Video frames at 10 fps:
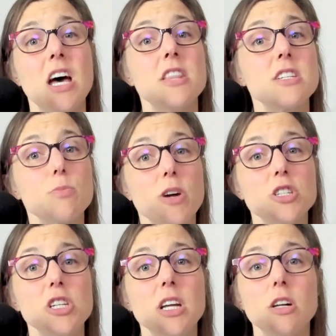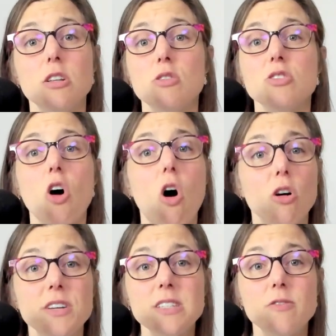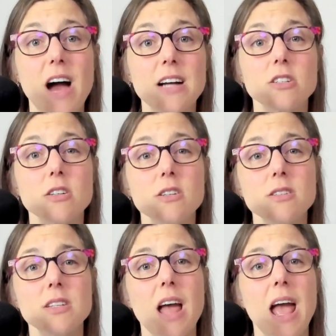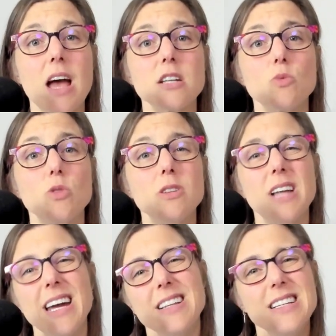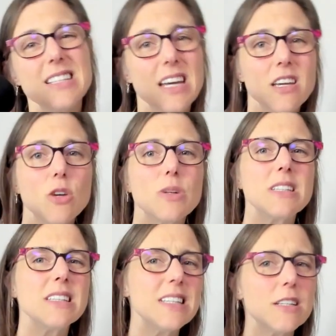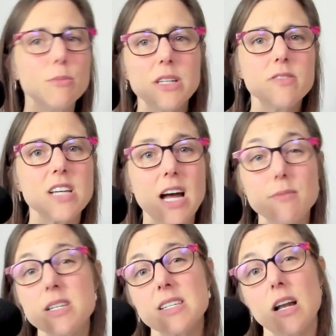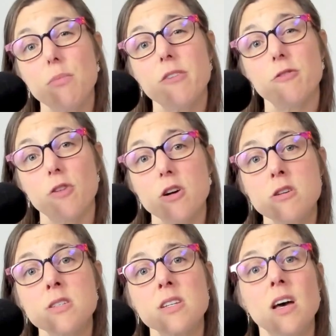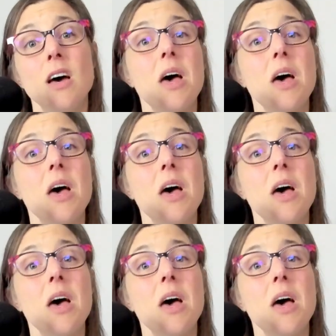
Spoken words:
The spreadsheet includes all these factors and will likely take you a little bit of time to set up at first,